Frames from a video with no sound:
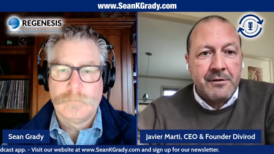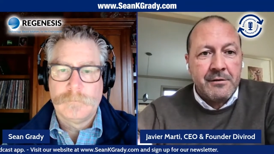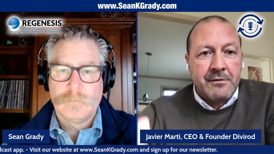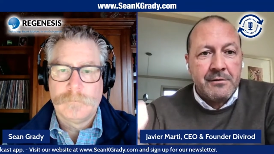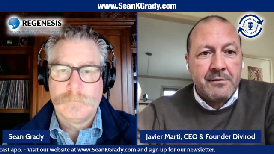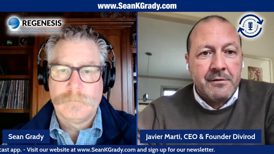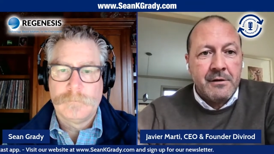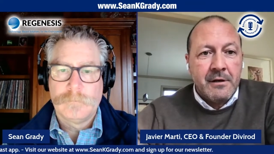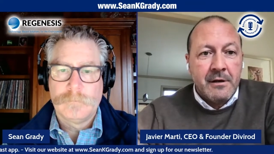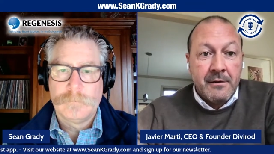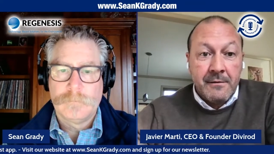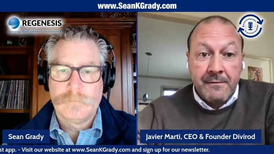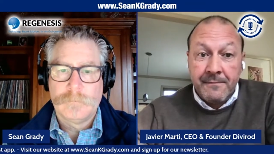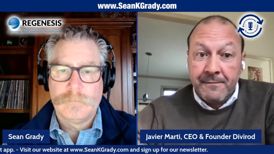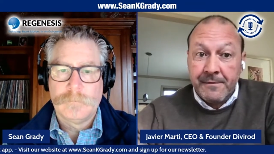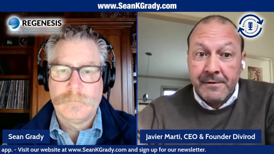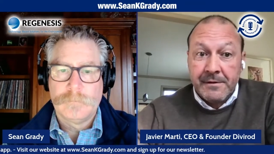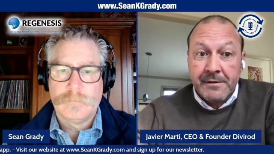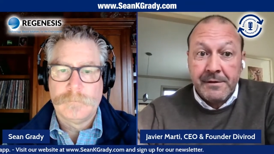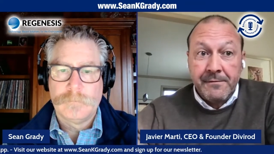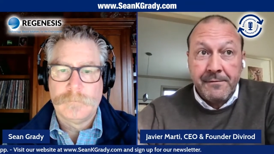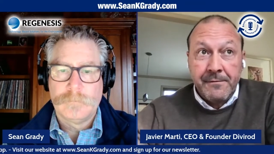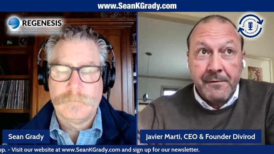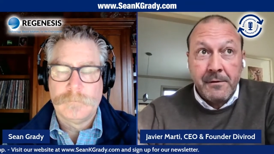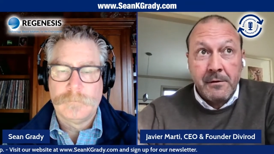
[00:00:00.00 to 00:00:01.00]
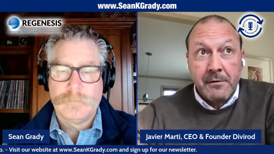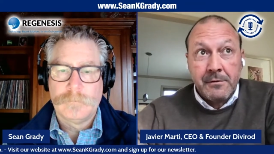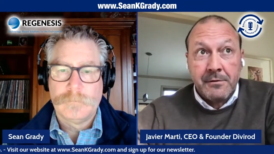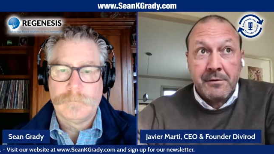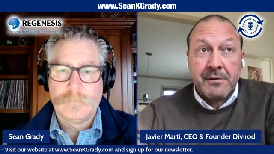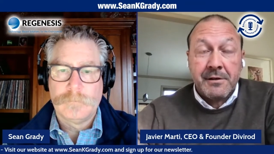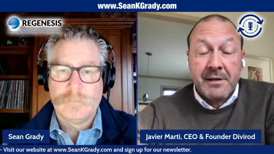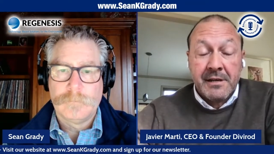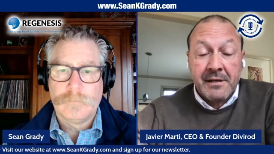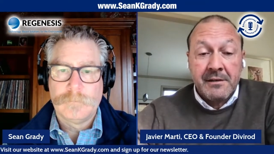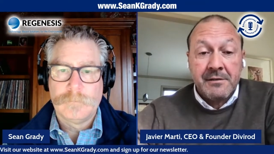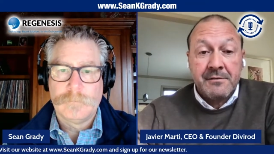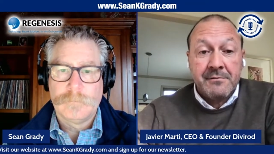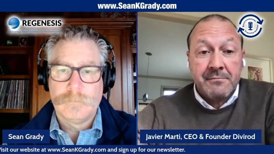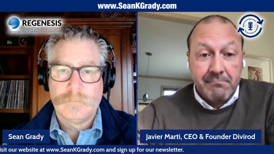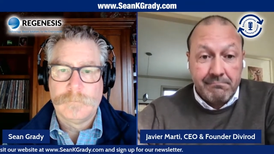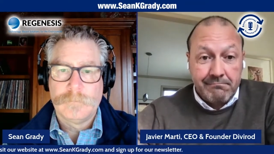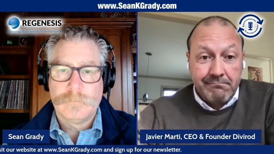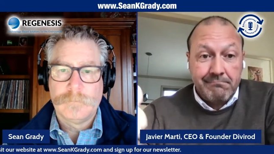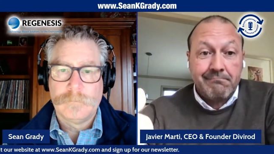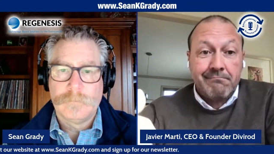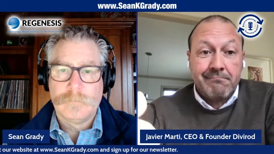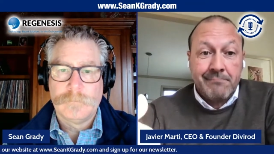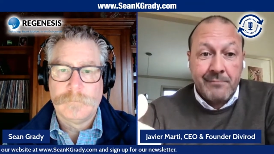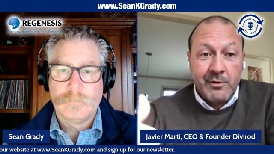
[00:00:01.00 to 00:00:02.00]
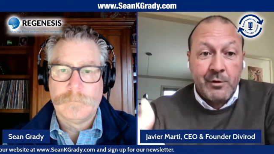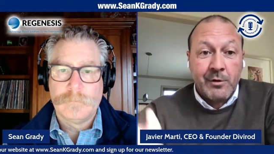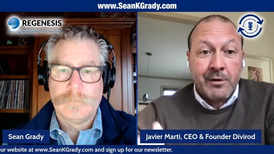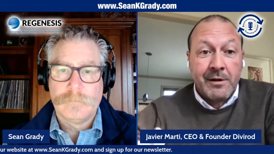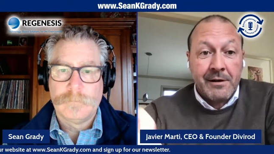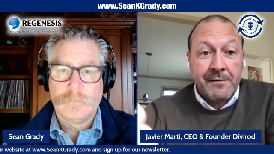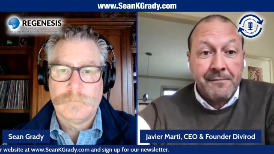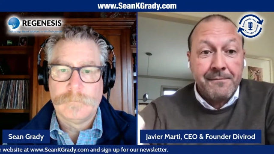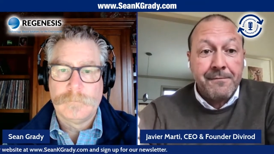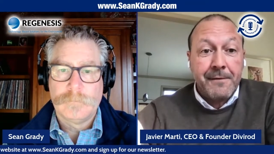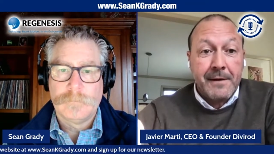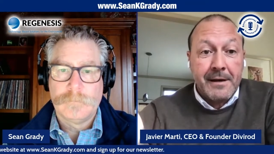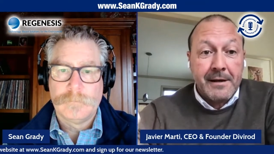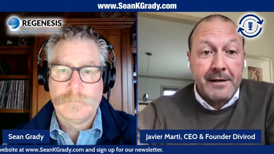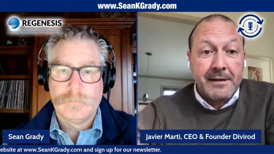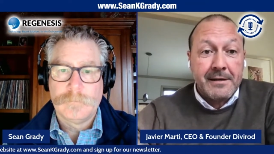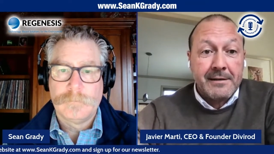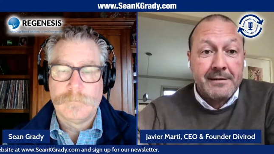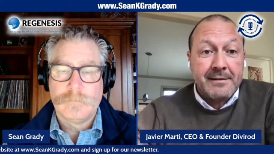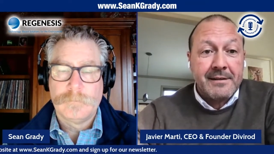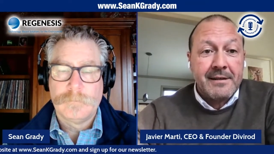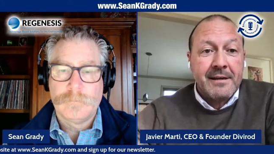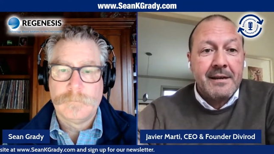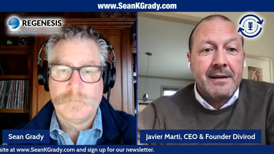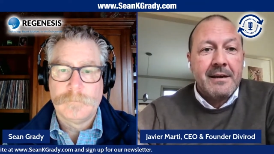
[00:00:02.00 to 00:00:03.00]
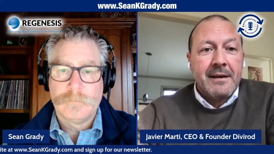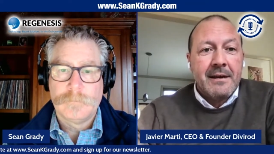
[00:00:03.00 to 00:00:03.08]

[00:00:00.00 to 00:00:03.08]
Speaker 1: you, first of all, you're getting you're getting flooded.